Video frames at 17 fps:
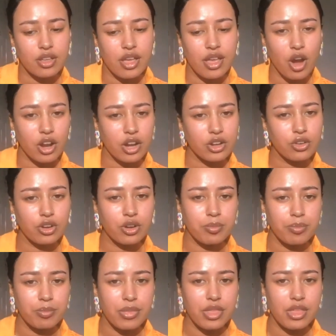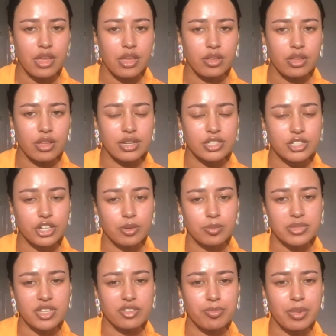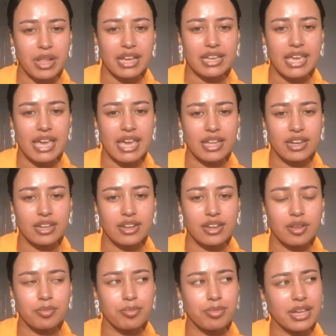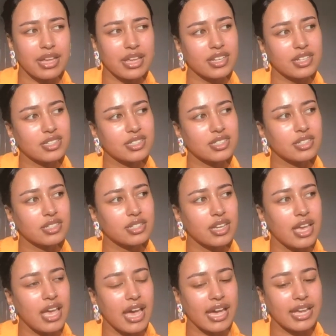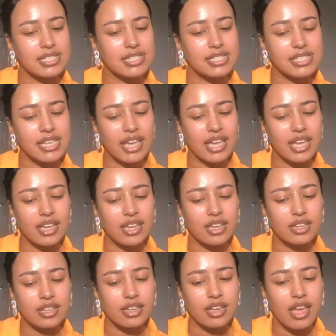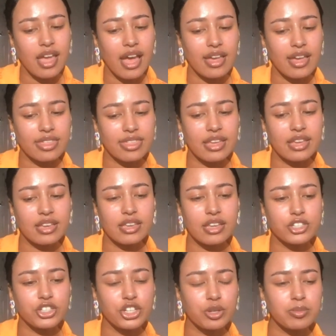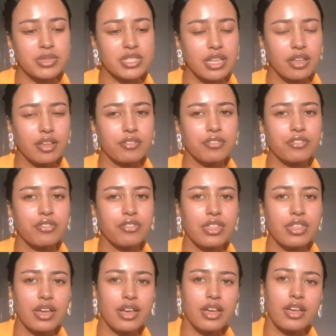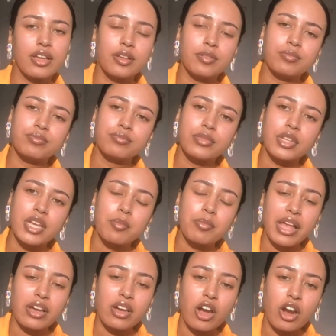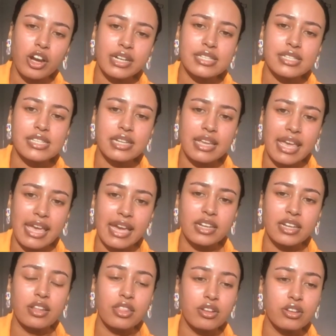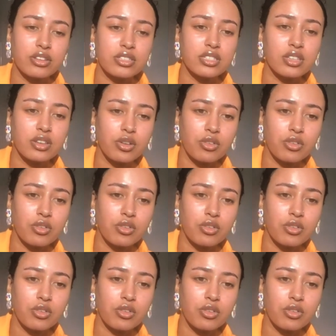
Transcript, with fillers: art or in terms of Black Canada, but I'd say I think in terms of the Black artists in Canada, there's